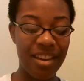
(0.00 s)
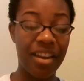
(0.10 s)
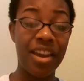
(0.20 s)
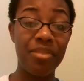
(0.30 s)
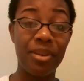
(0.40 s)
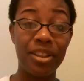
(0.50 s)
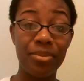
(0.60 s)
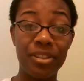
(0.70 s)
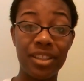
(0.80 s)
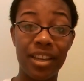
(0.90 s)
I kind of made the
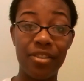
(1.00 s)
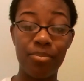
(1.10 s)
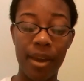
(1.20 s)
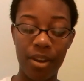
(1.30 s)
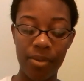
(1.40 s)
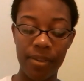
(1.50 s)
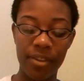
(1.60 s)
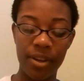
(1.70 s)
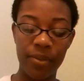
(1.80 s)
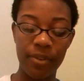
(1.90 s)
mistake of microwaving
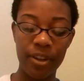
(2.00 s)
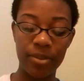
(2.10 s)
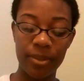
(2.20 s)
it at first,